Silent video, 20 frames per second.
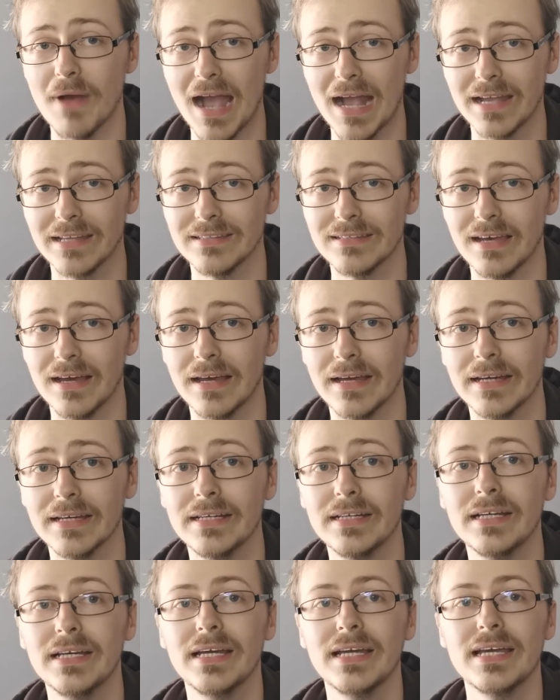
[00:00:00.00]

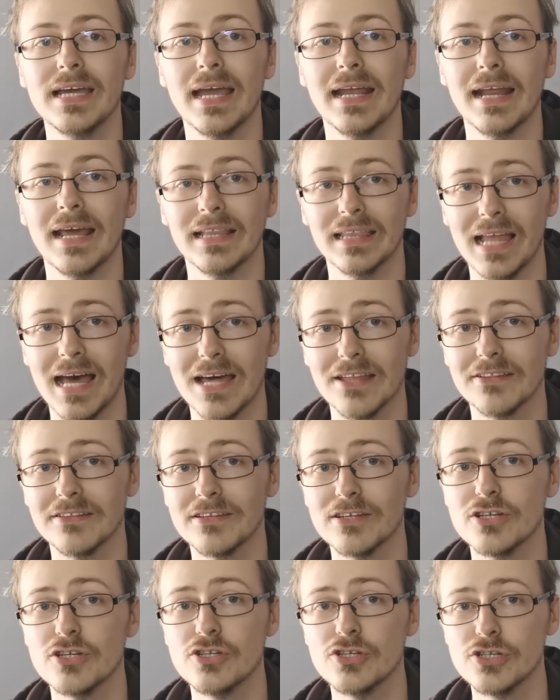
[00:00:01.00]
McIntyre in a
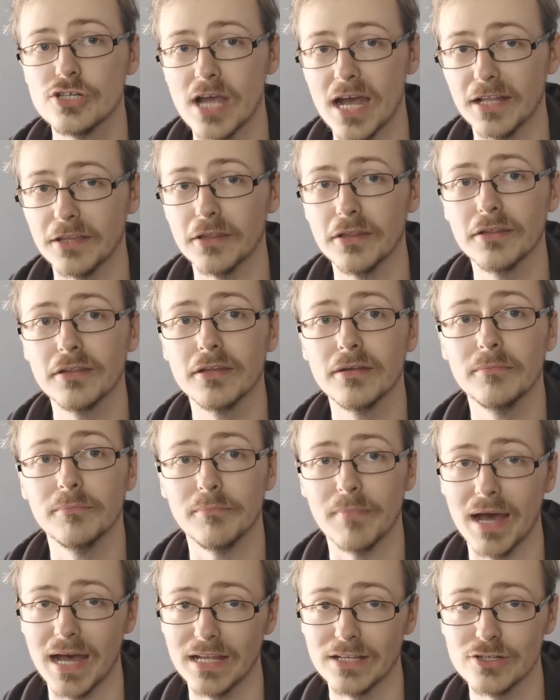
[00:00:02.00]
last chance
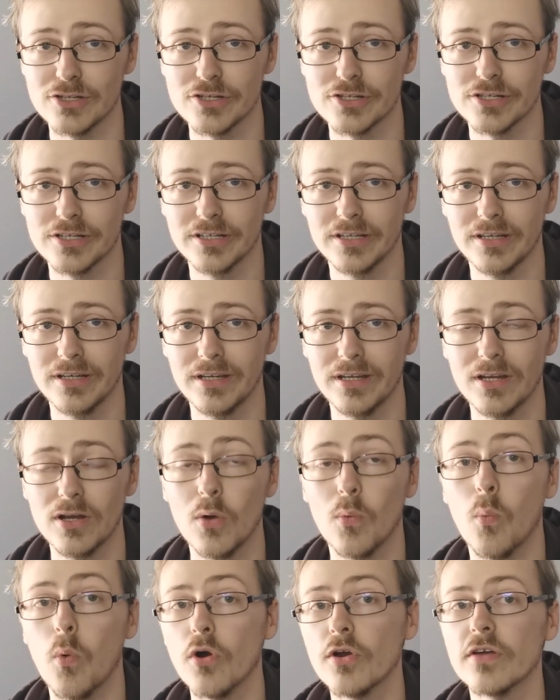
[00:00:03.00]
match.
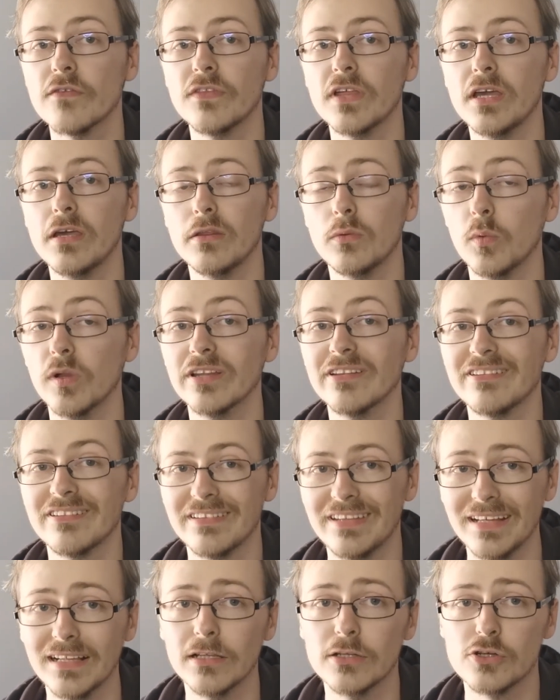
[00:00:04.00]
One of these will
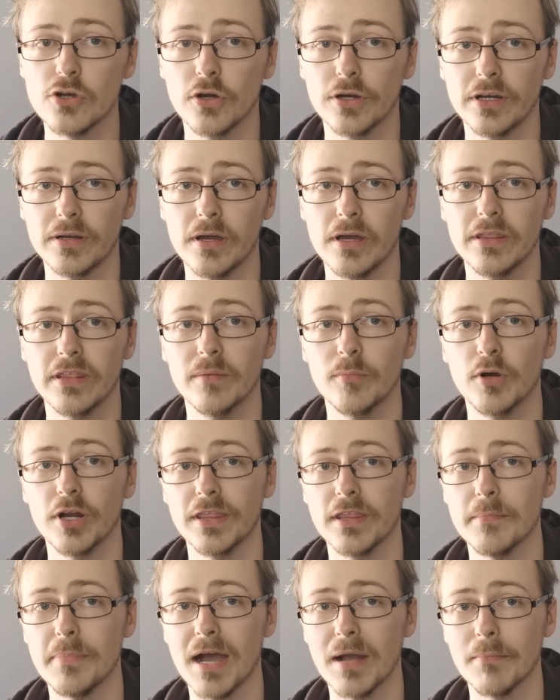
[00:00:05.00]
still join the
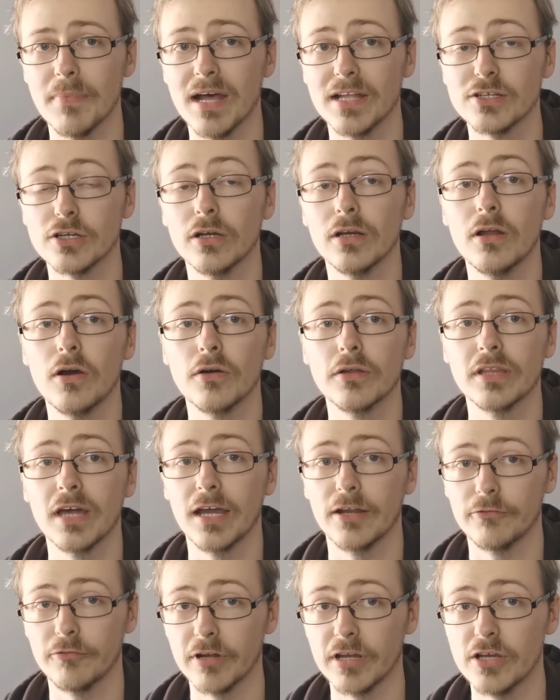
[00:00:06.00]
Money in the Bank match
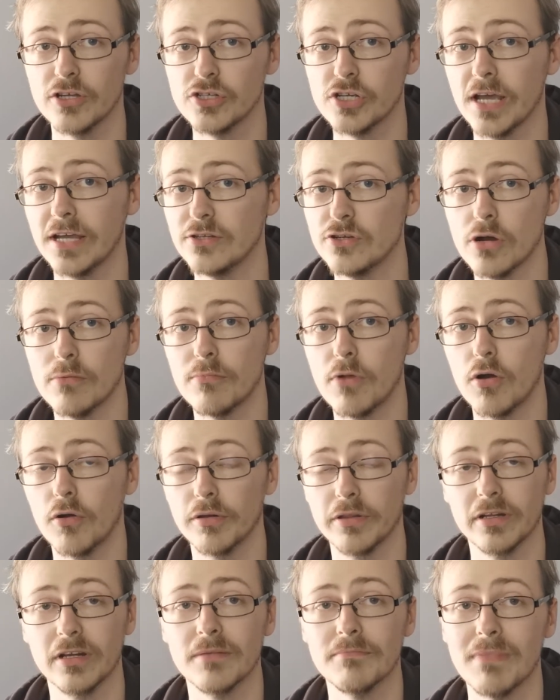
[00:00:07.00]
alongside Ricochet, John
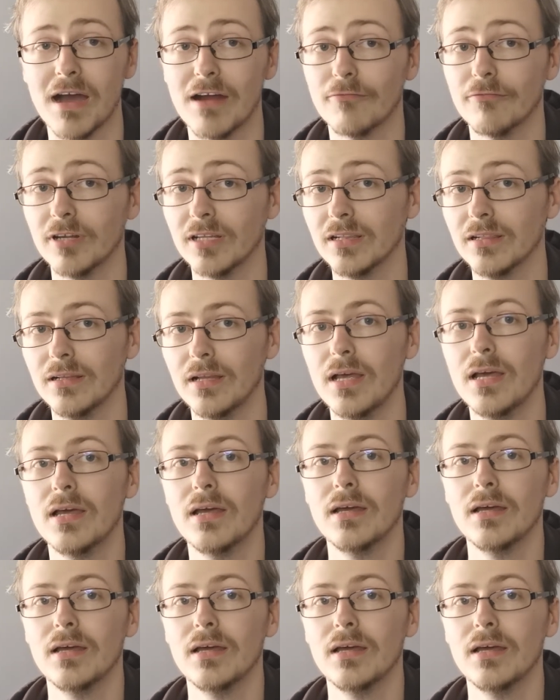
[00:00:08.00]
Morrison, and Matt Riddle.